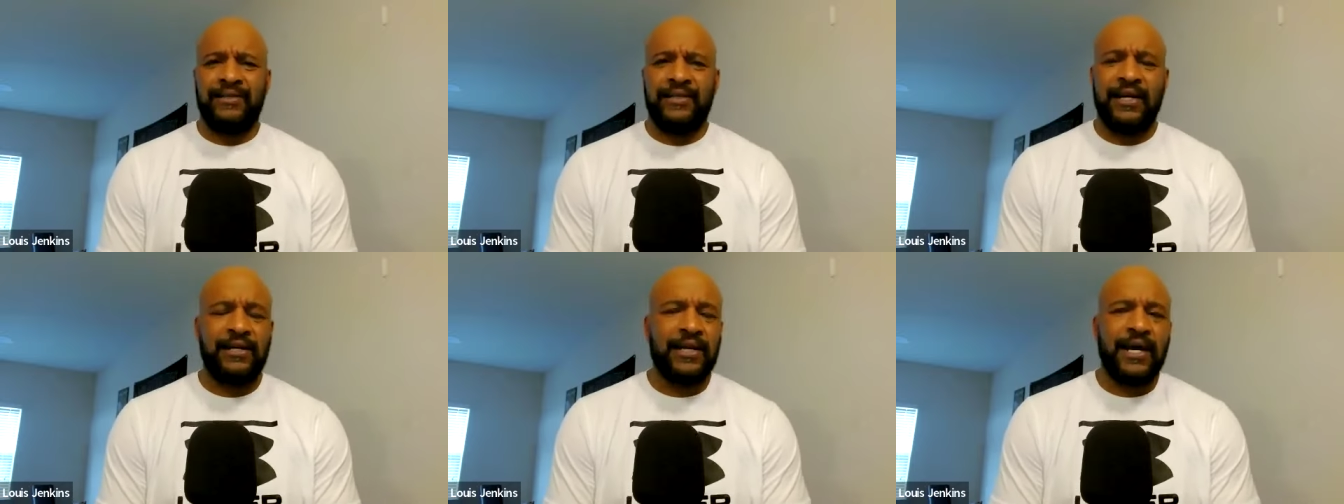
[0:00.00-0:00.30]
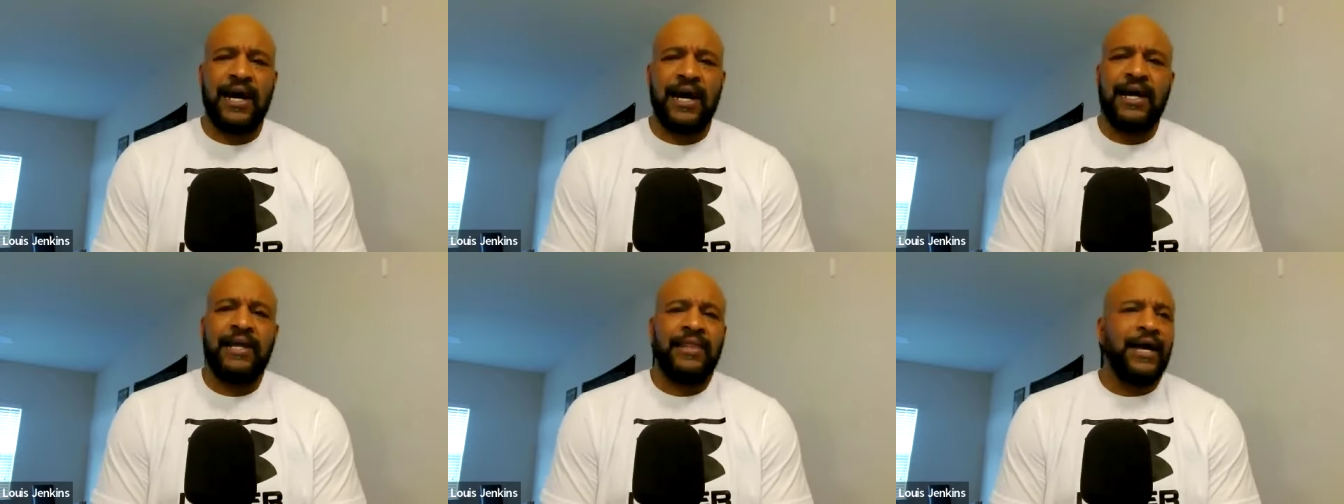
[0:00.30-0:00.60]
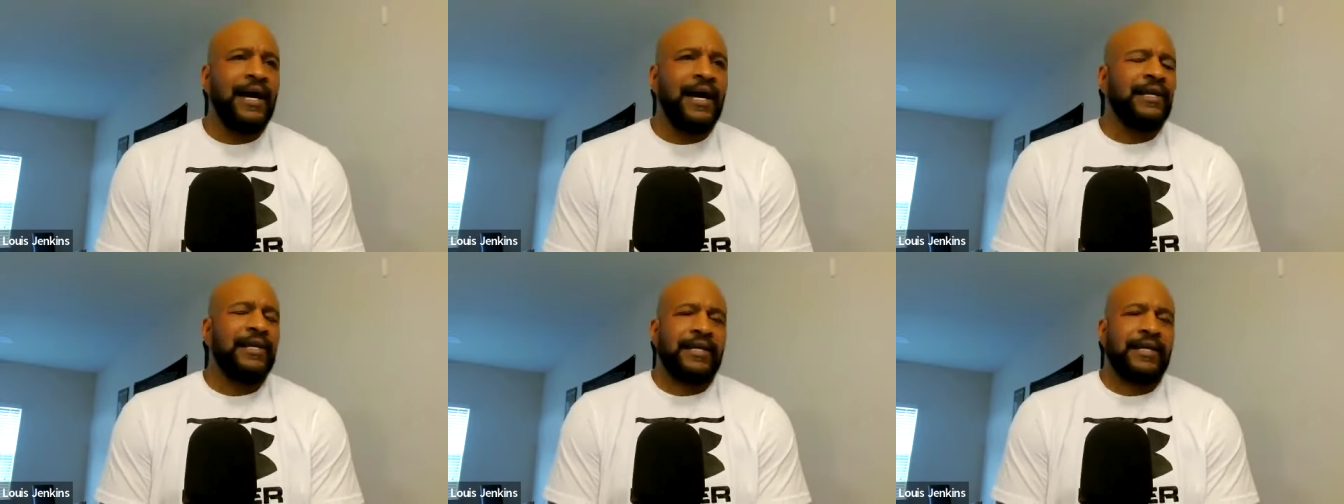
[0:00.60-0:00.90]
Like I ain't
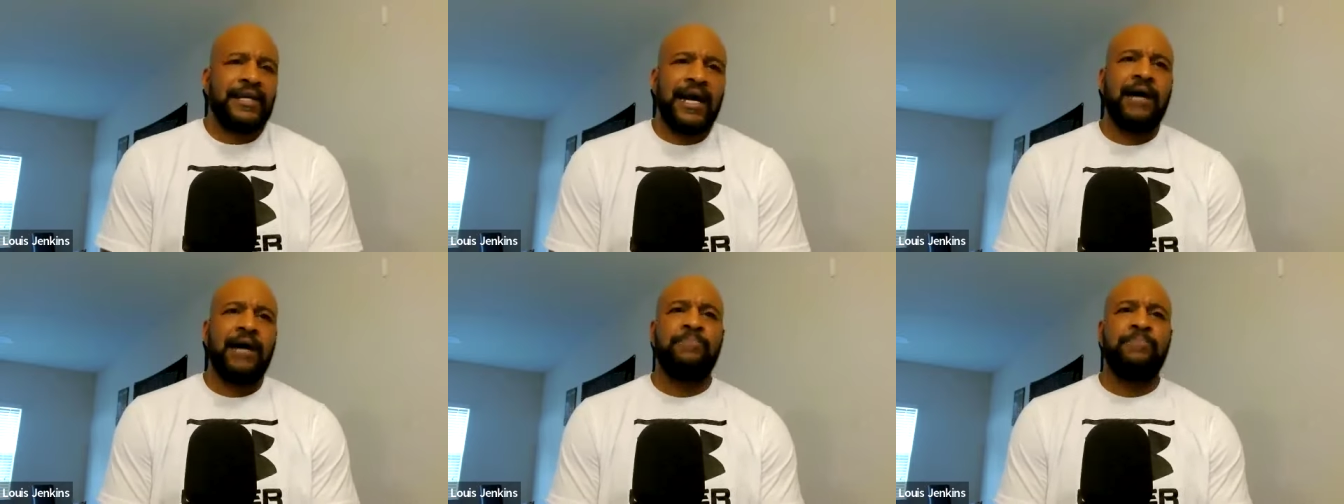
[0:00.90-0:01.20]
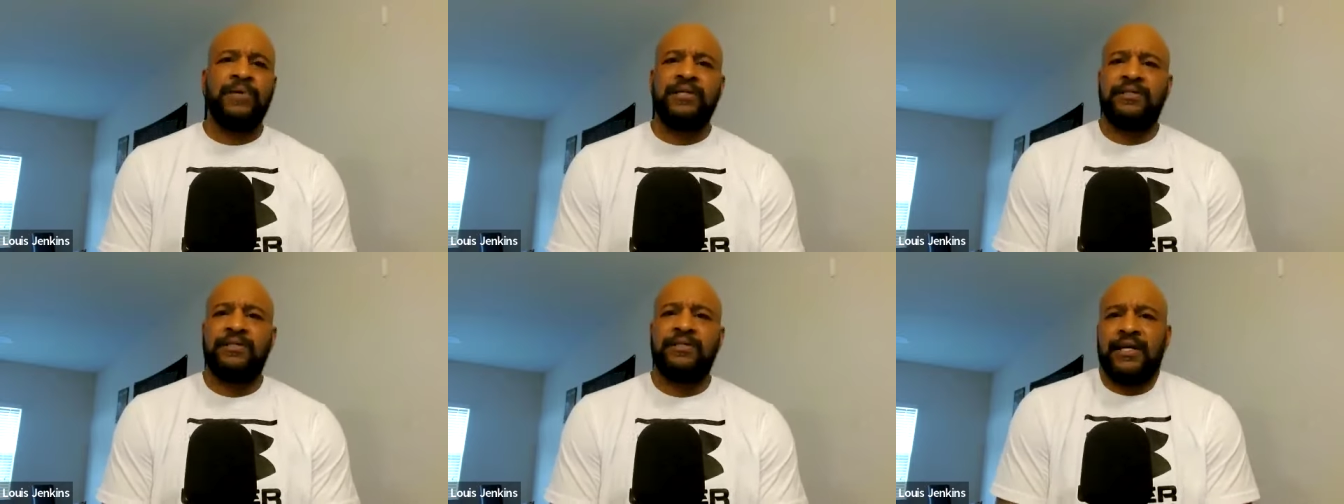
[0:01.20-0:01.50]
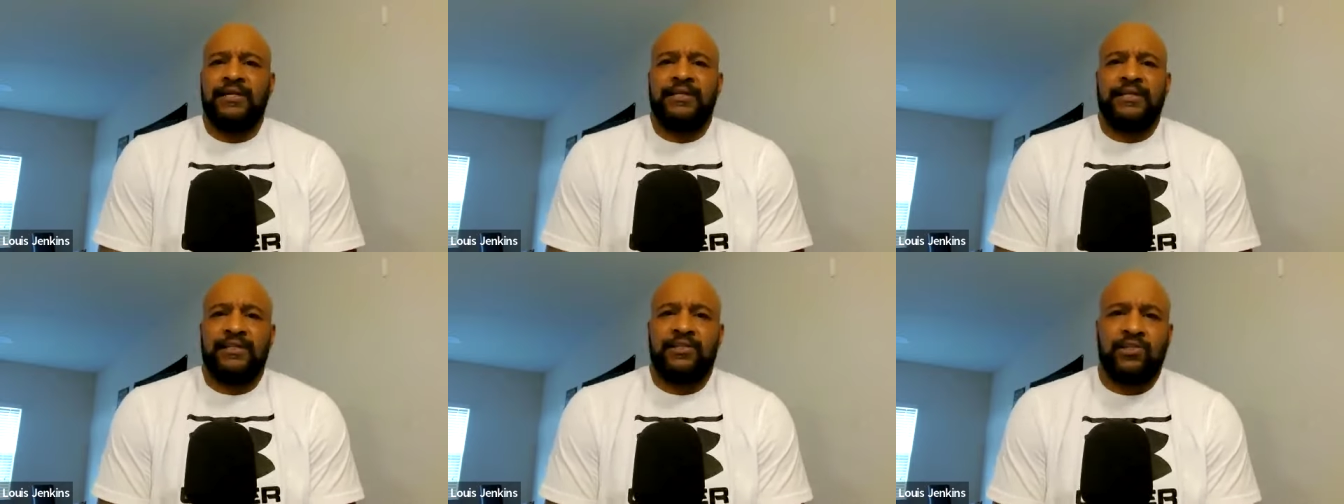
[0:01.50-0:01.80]
lying. The cop beat it.
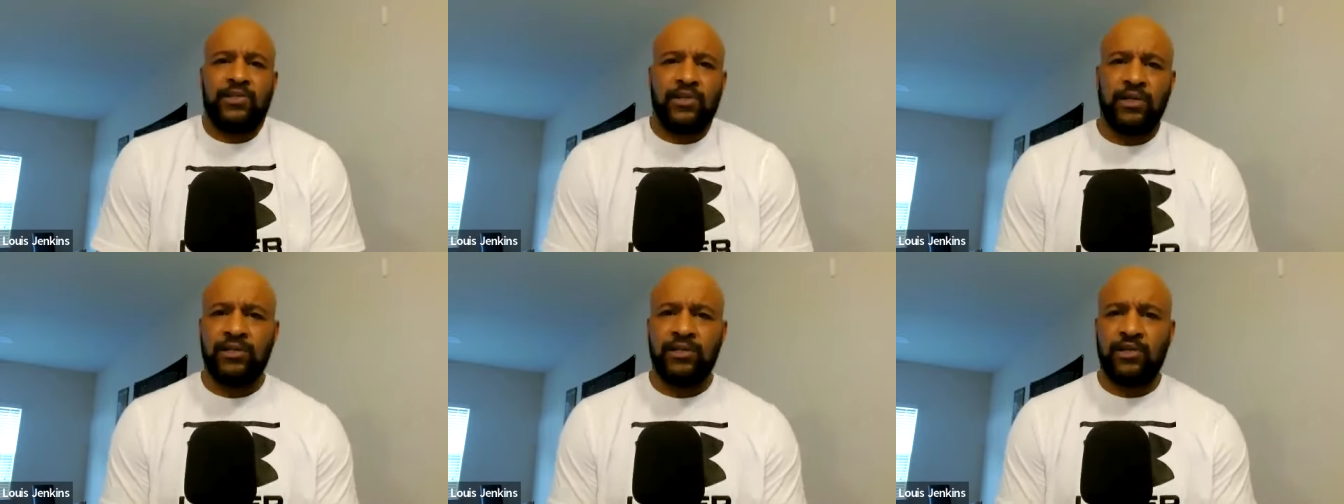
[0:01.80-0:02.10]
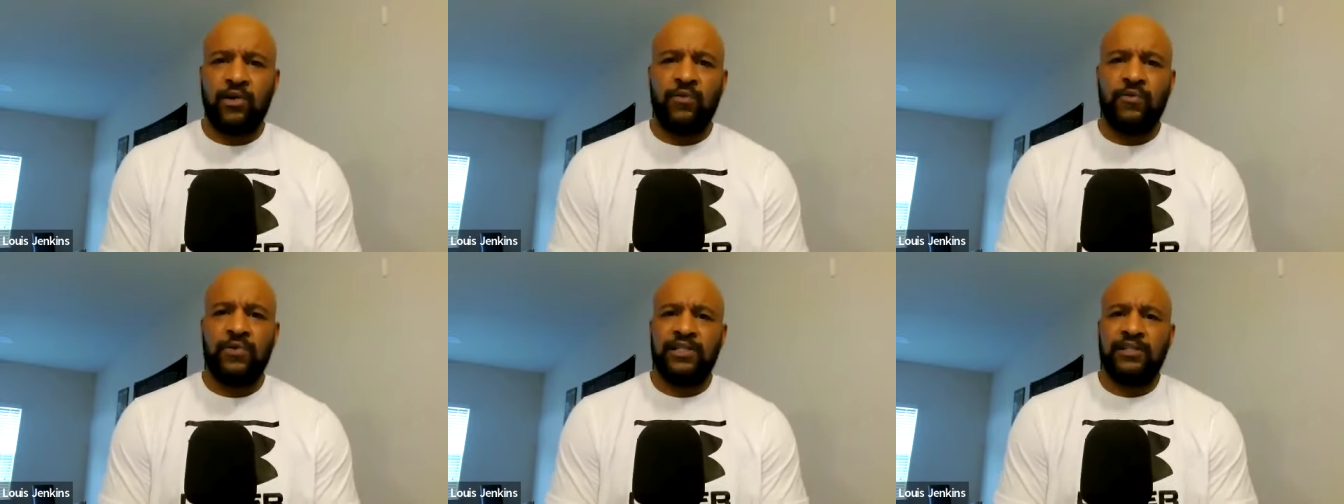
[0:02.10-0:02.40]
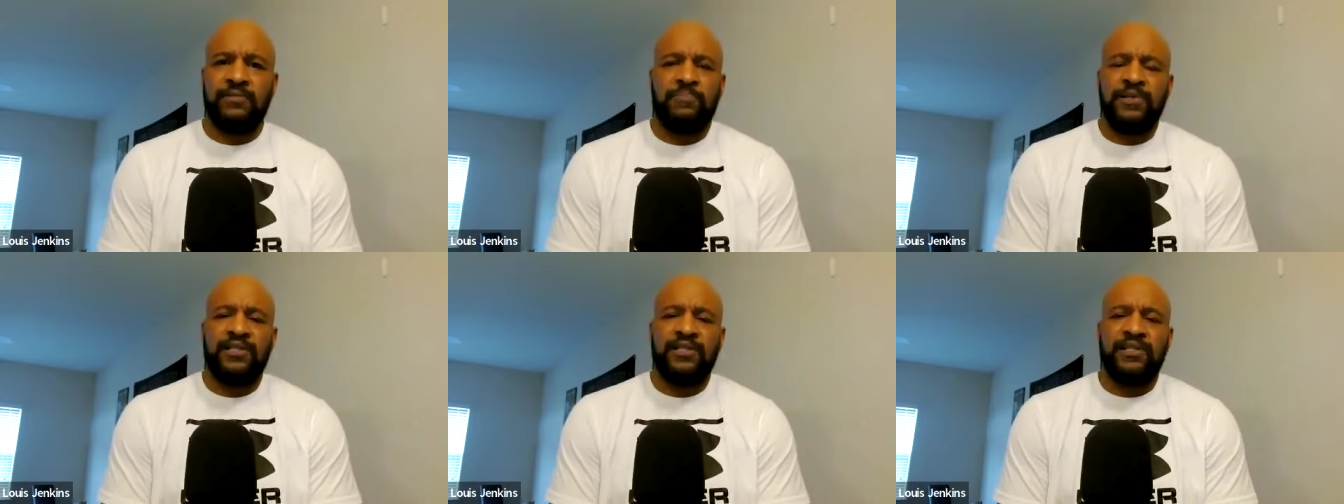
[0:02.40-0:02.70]
They just took us over and
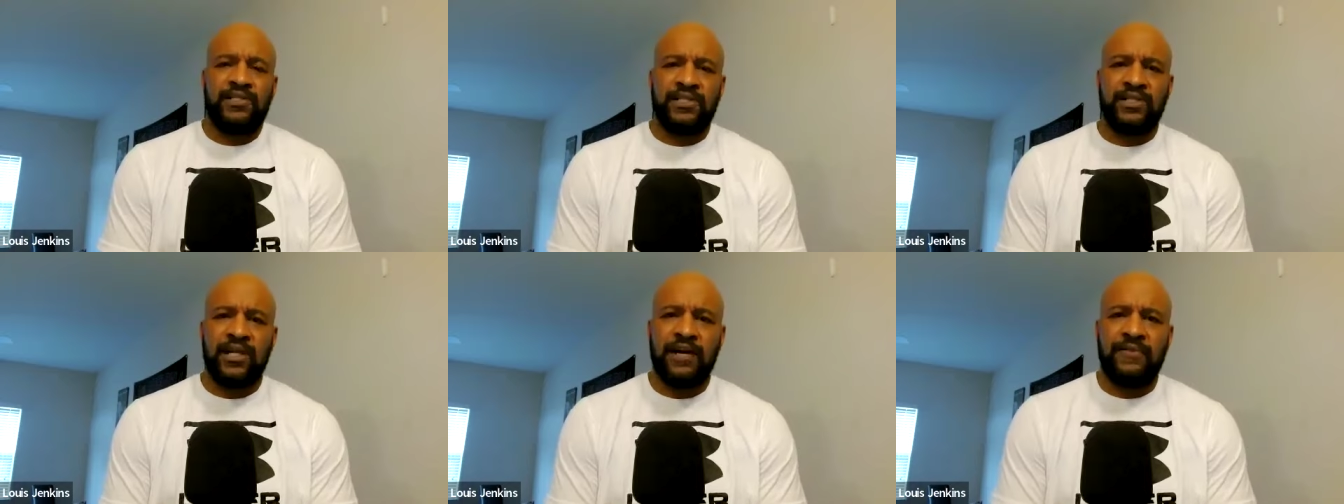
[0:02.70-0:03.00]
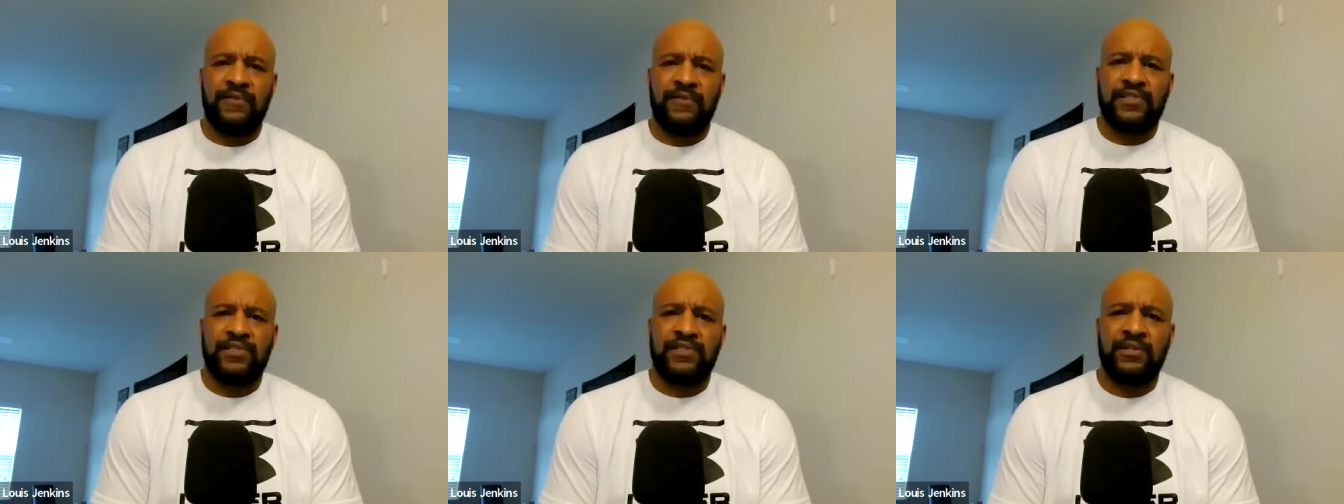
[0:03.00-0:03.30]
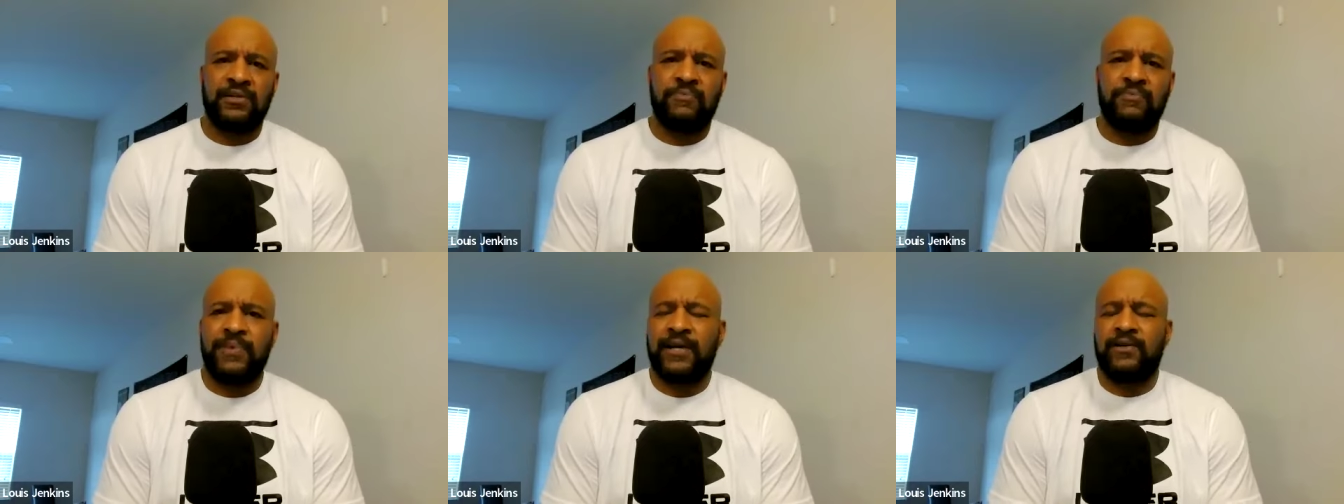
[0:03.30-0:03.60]
just beat the shit out of us in the
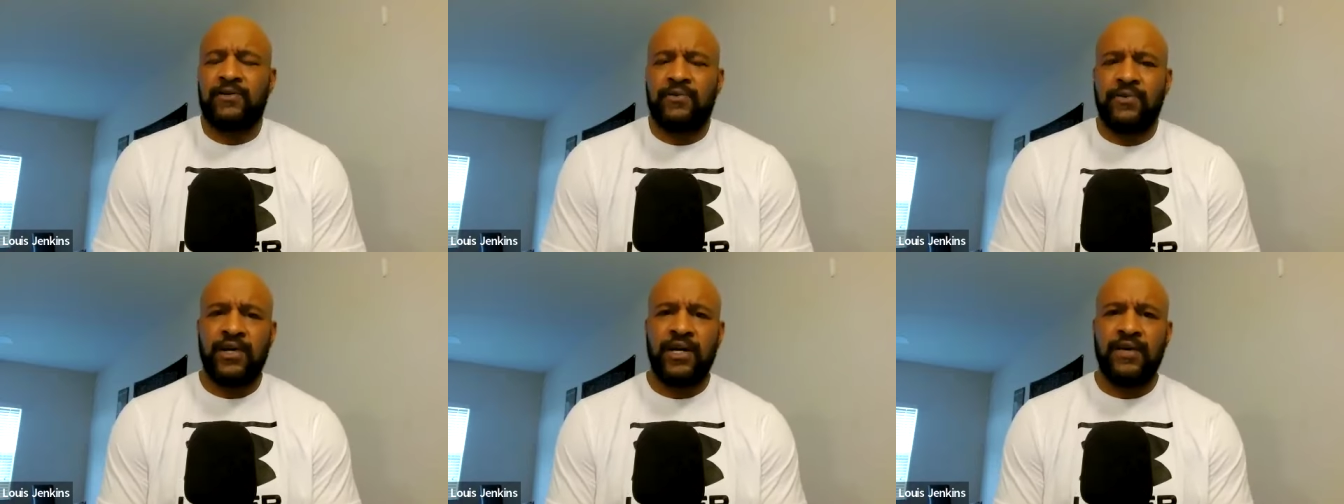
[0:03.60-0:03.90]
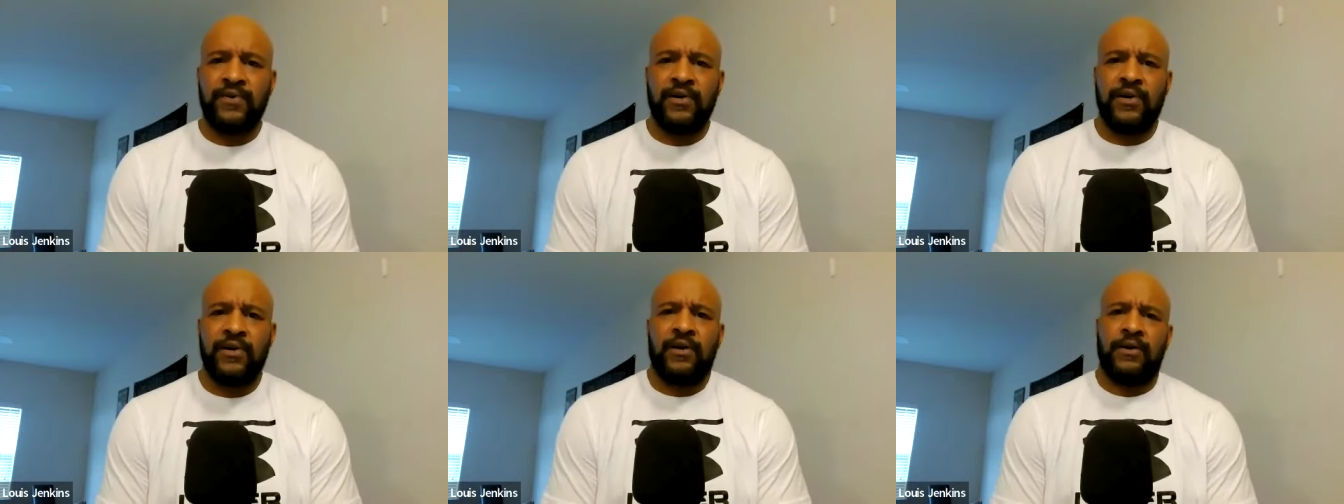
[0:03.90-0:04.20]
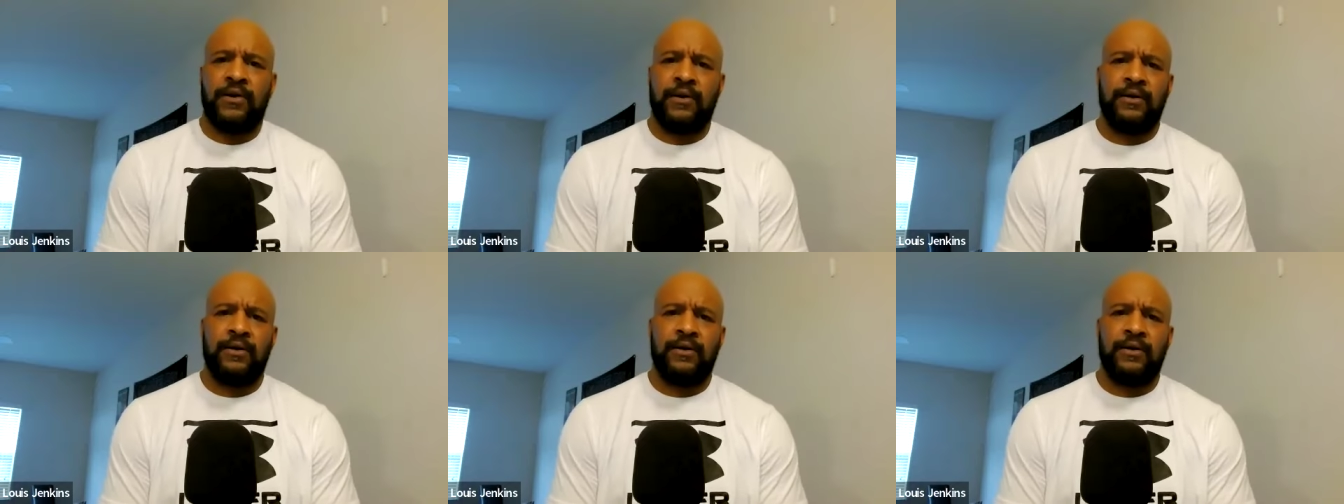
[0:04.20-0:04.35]
back of the graveyard.